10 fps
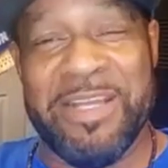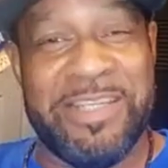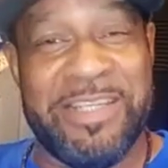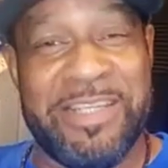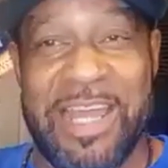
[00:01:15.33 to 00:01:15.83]

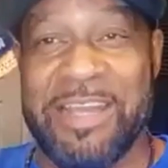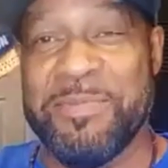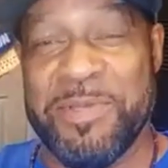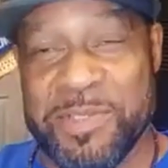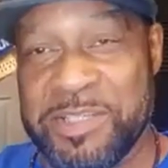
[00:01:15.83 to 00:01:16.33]
dad is a
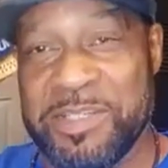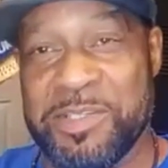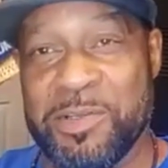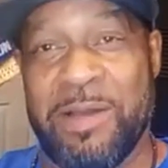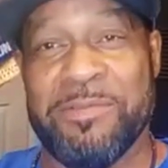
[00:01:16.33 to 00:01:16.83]
musician, so
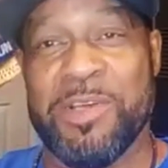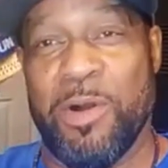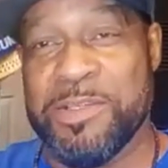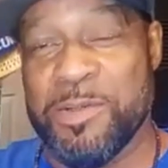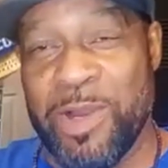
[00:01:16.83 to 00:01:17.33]
I was
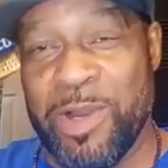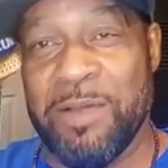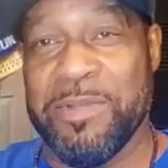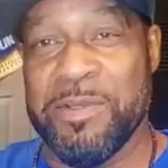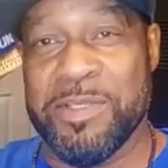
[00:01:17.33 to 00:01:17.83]
always
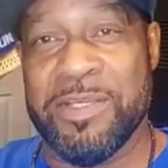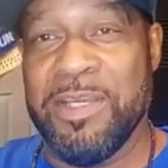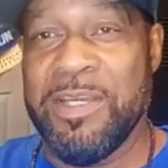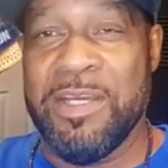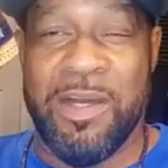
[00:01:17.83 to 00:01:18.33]
around music,
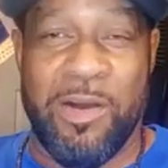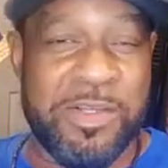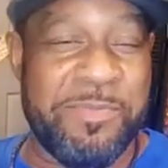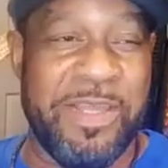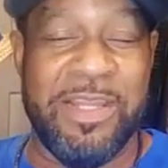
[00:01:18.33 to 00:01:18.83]

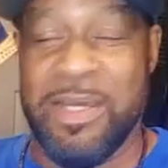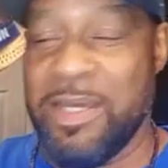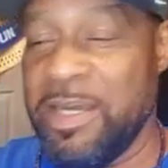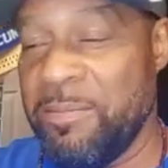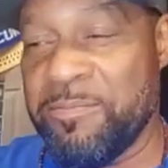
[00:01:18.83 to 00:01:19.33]
always been
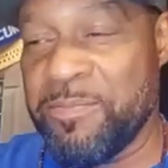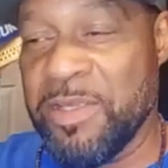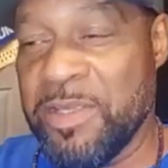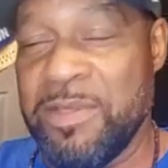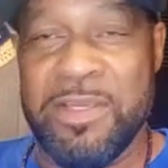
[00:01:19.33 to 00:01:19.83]

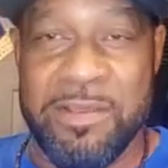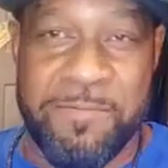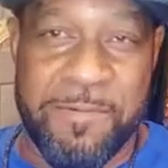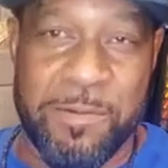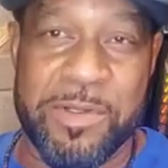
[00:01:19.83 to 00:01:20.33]

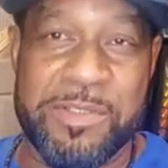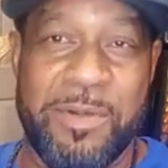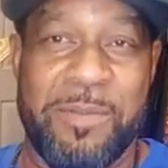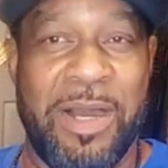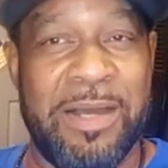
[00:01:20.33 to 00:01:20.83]
influenced.
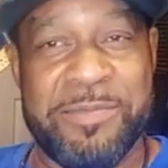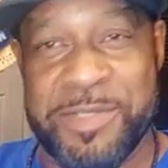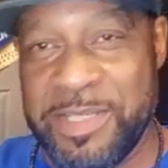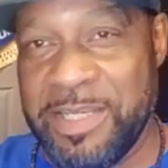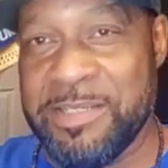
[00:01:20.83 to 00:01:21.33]
My mom
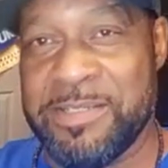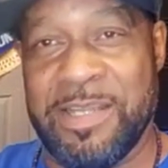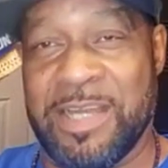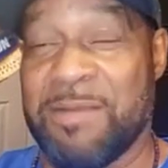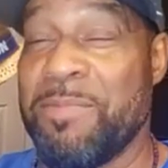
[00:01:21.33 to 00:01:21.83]
sings
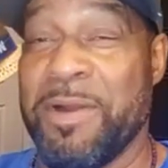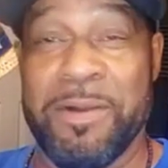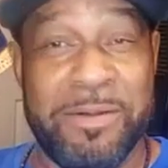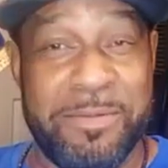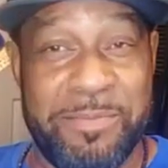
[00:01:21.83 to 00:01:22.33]
like a
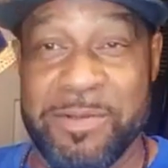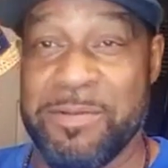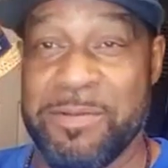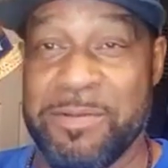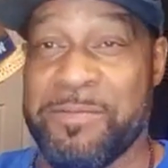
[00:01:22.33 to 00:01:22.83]
bird,
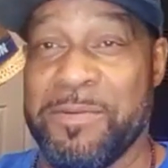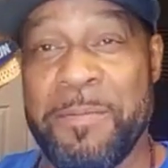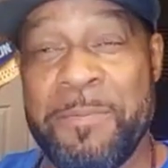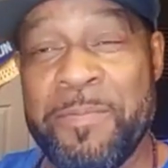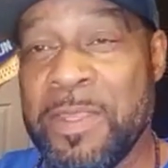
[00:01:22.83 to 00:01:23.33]
beautiful.
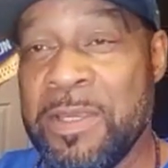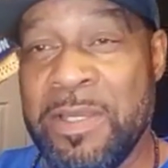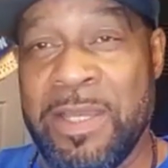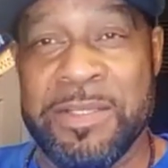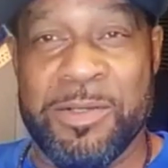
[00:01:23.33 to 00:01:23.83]

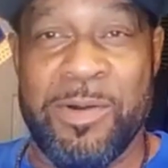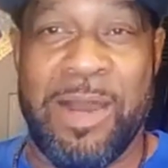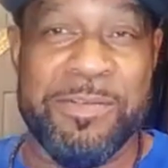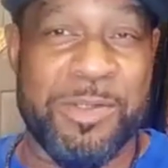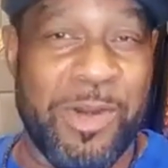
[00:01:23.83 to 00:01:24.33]
And so I
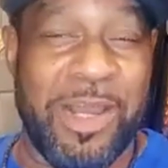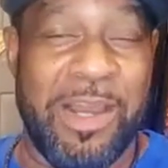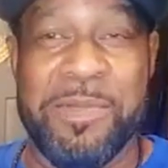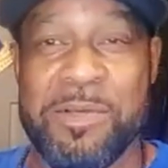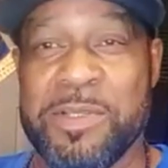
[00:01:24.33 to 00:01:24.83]
was around
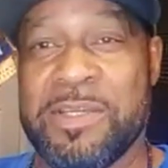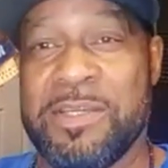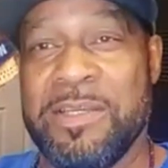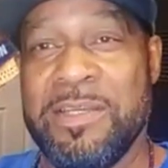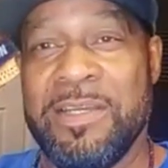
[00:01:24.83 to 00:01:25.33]
music.
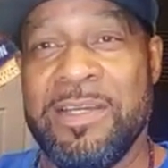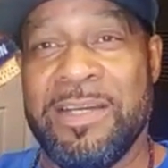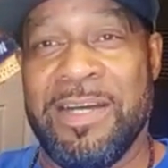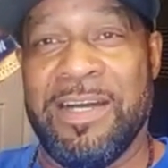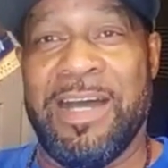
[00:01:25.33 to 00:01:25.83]

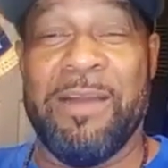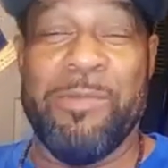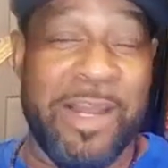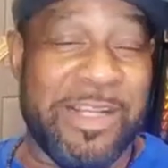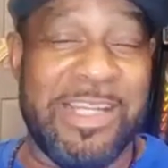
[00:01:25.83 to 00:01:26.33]

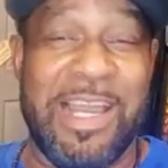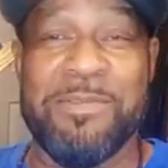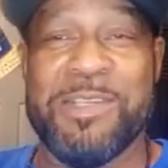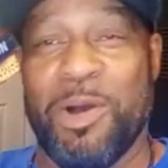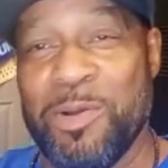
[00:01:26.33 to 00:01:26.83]
Ironically, I was
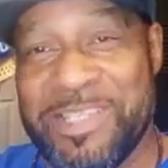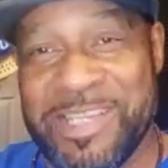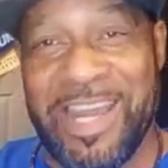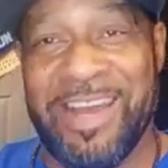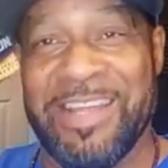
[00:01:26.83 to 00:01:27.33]
the only
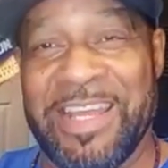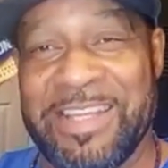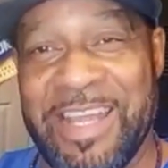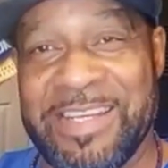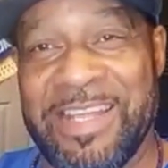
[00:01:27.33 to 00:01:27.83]
child
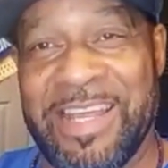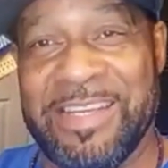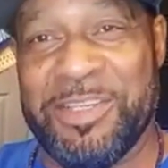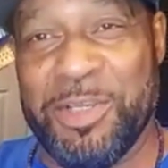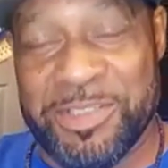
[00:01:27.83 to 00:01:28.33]
that
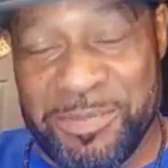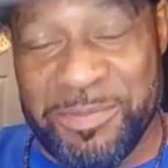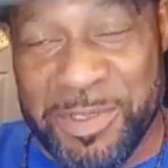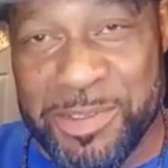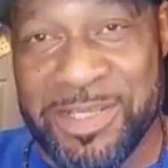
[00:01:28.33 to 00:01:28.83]
took to
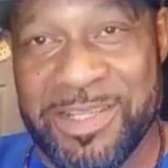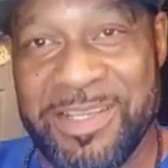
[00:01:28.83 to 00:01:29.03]
music